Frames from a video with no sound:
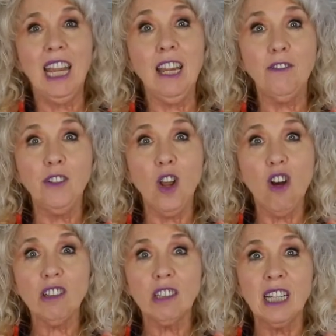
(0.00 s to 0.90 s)
If
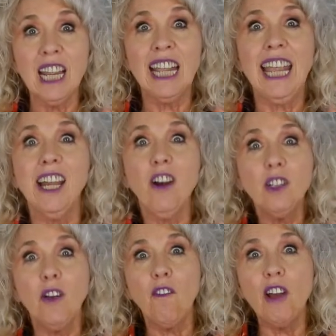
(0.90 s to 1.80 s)
not, get
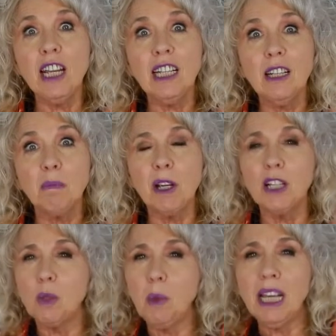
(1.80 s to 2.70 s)
on your feet
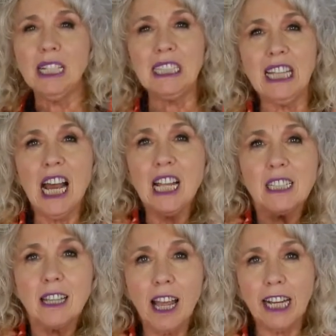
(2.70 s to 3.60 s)
because we're going to
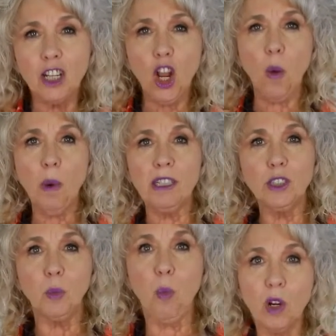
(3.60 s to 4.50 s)
dance like no one
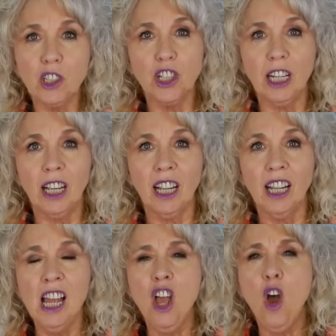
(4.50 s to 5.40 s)
is watching.
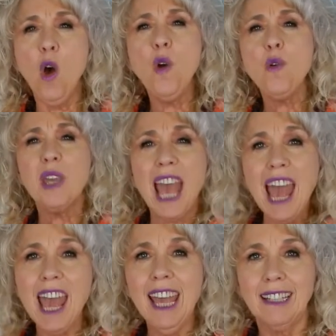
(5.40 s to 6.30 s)
Who
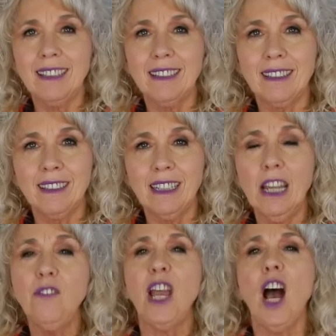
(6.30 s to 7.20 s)
cares
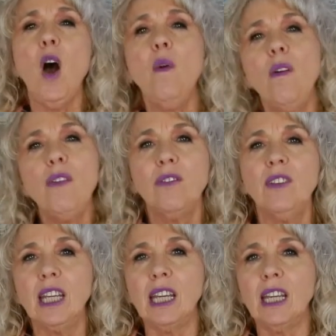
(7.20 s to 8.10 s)
if you're over
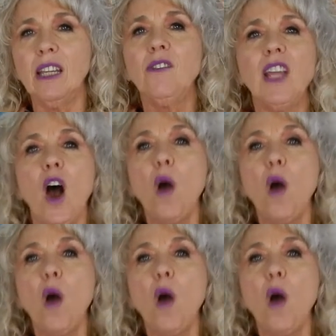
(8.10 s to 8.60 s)
50, if you're